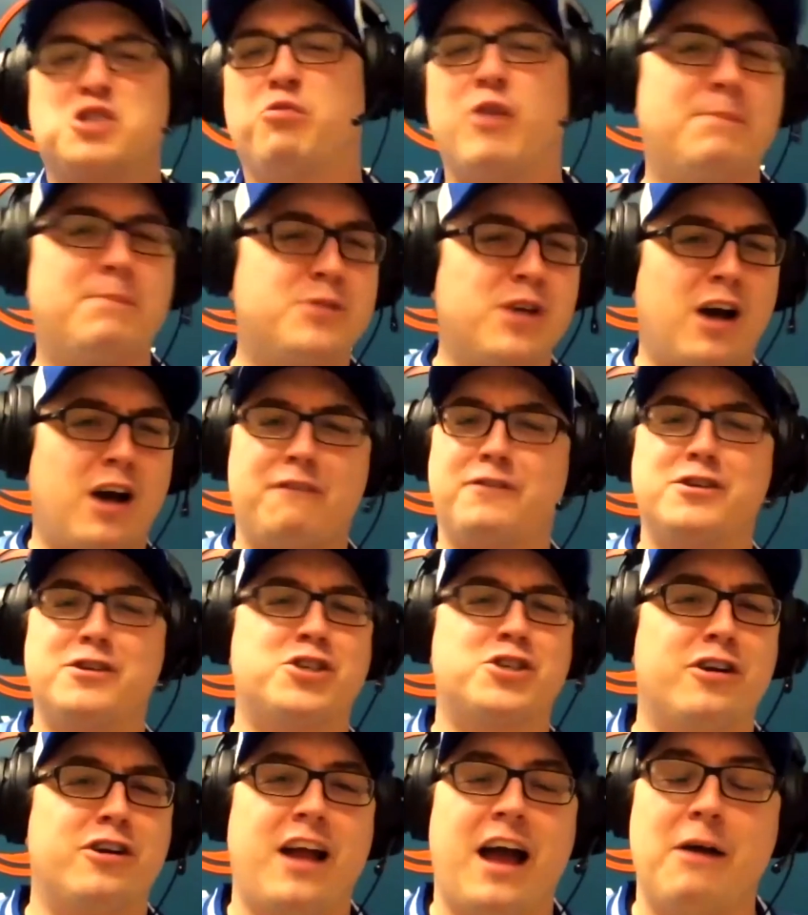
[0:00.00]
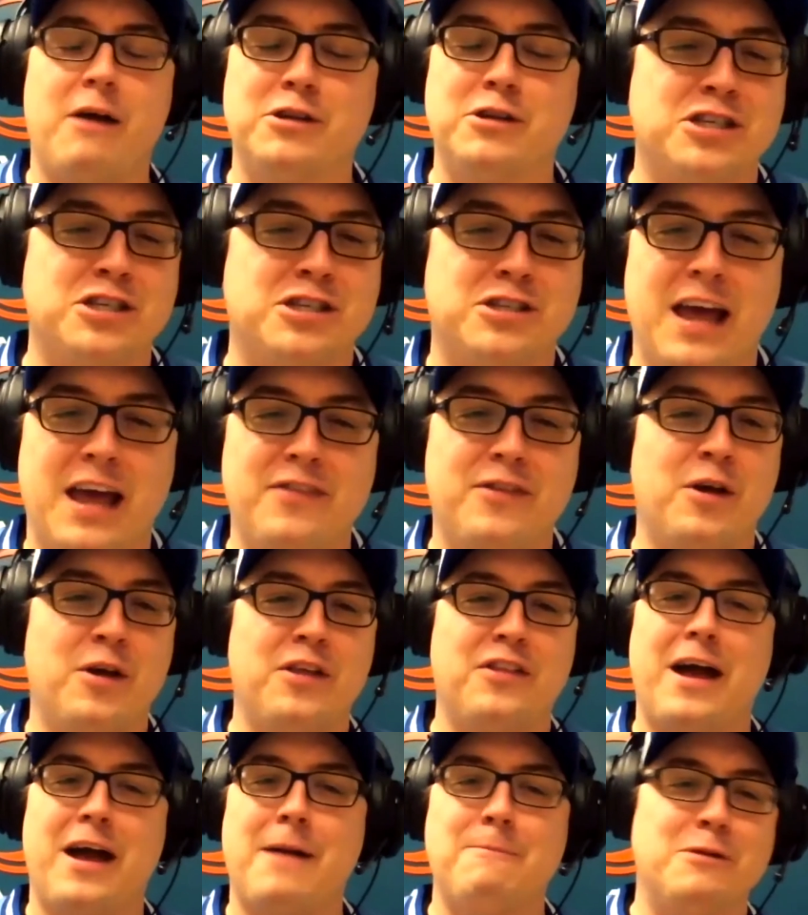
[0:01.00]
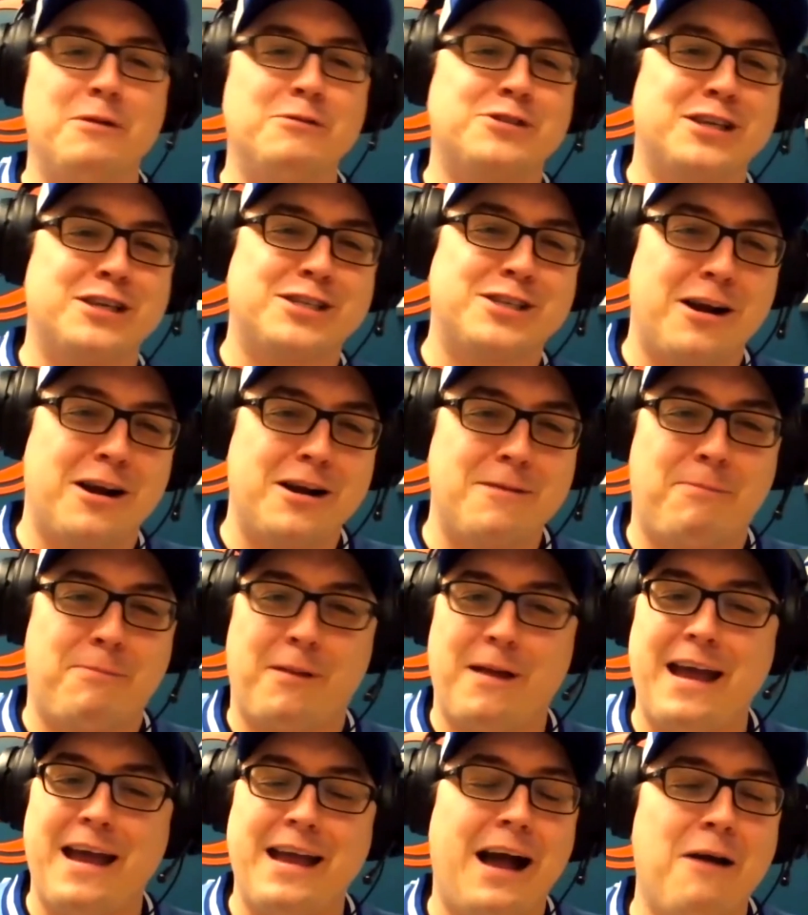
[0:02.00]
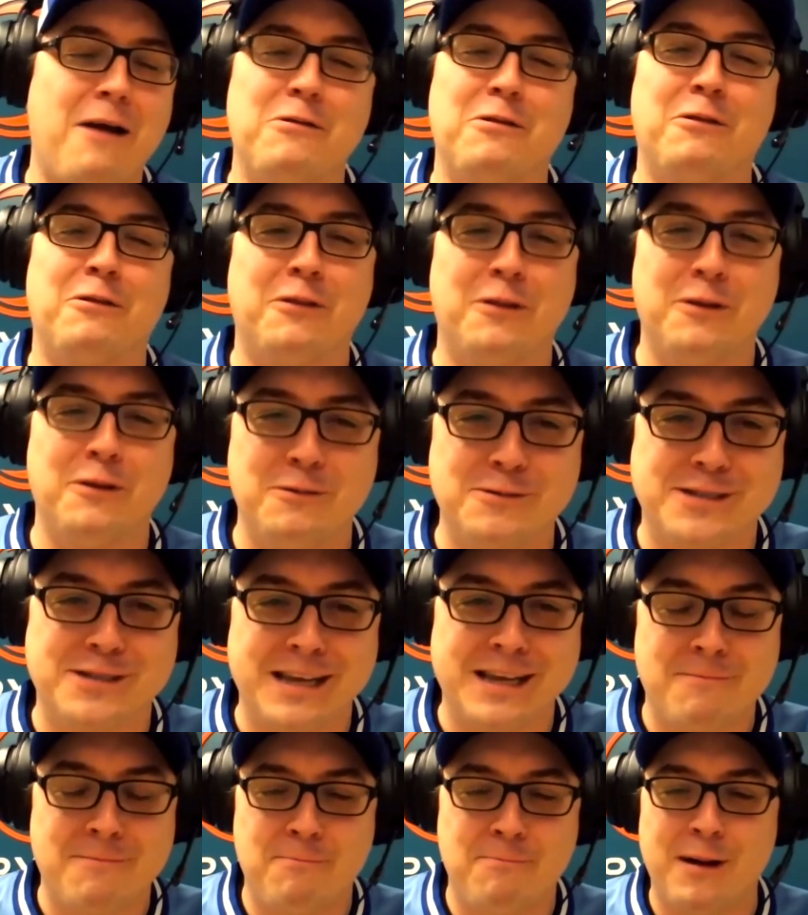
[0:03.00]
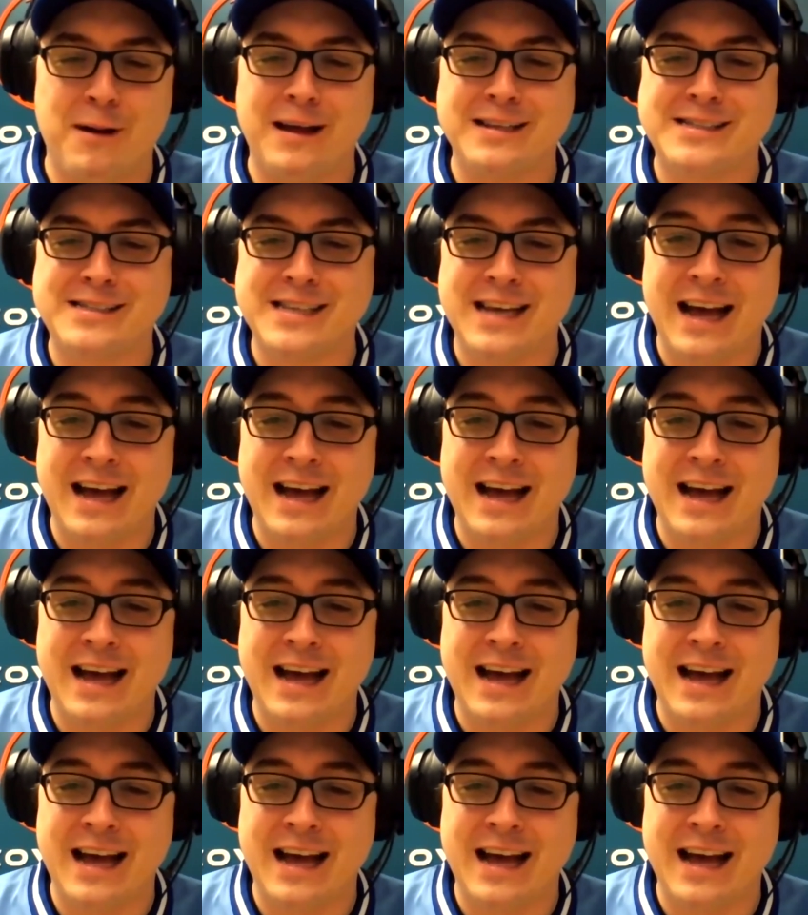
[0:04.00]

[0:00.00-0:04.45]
just ripped off the shirt, I would just, and the, that music started playing, I would lose it. But